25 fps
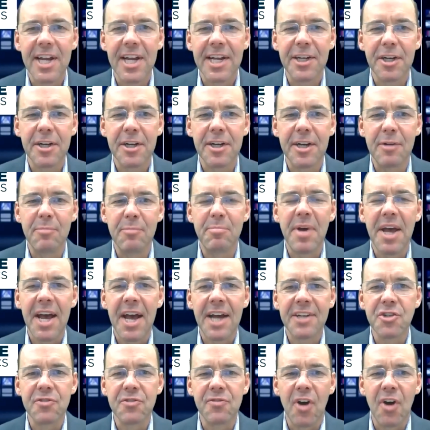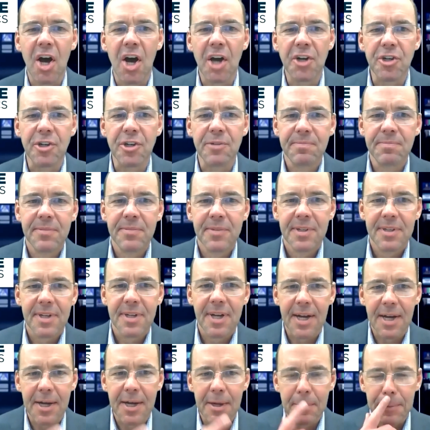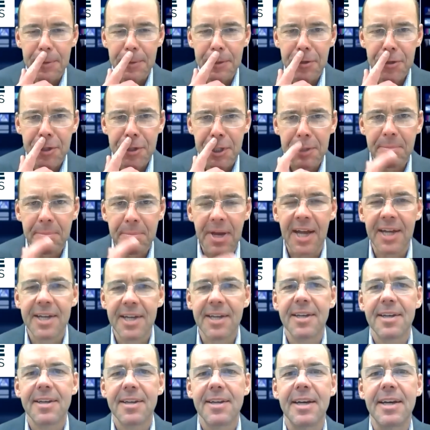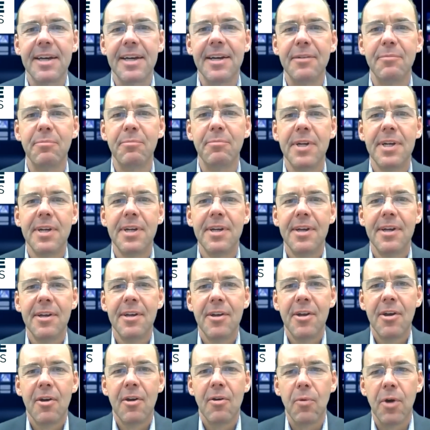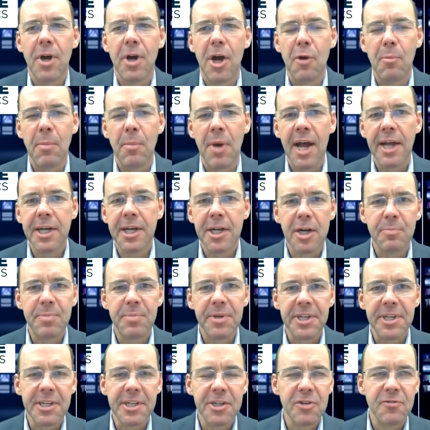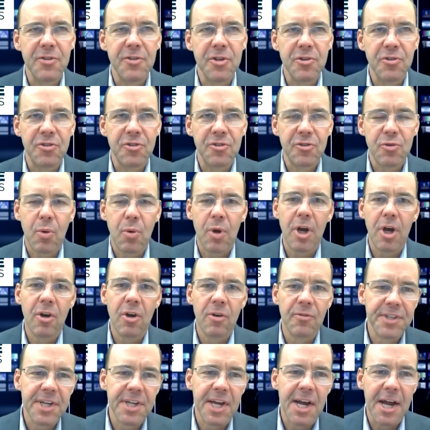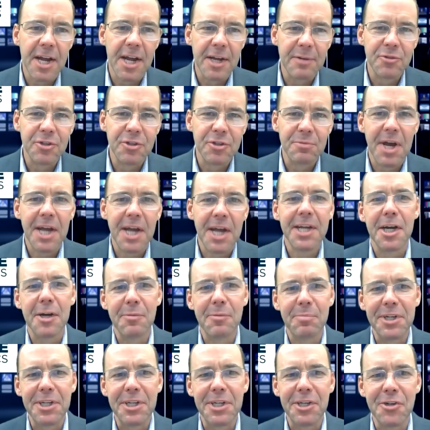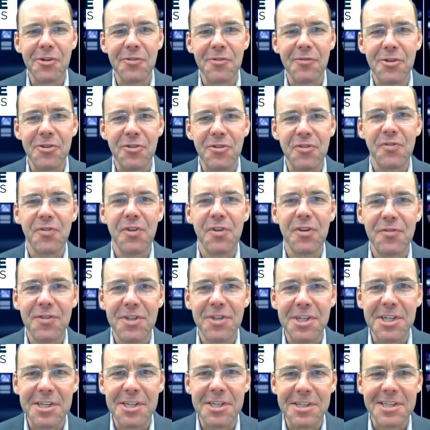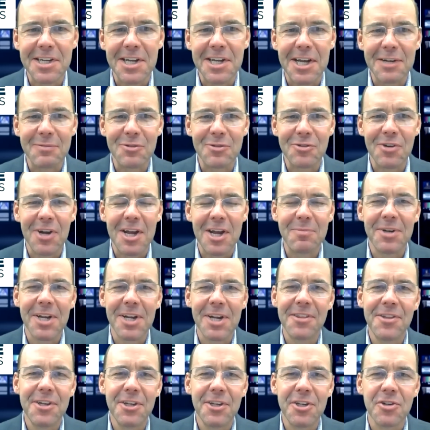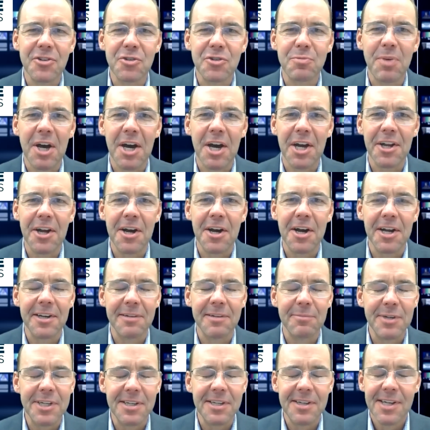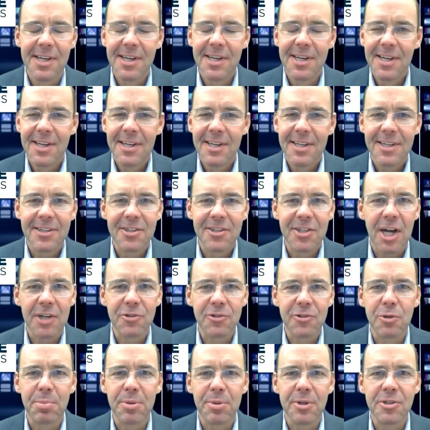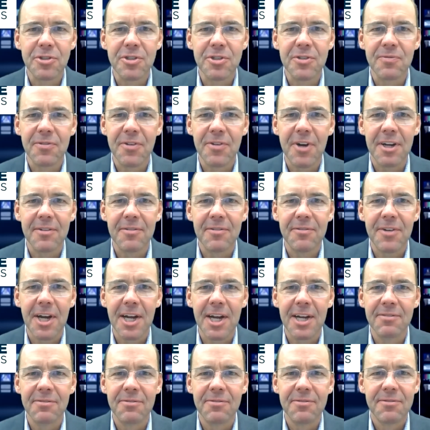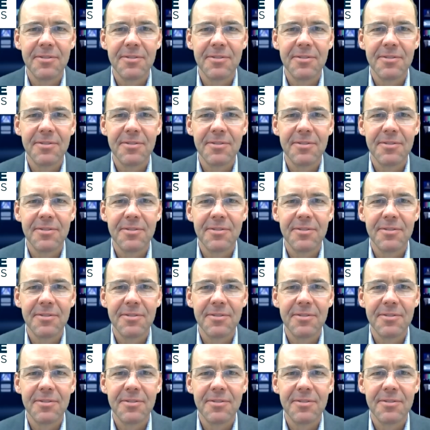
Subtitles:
a badge of honor. You think back, well, my company interviews 12 times and my company interviews 15 times, right? But I think you're spot on. I mean, you can talk to a person five,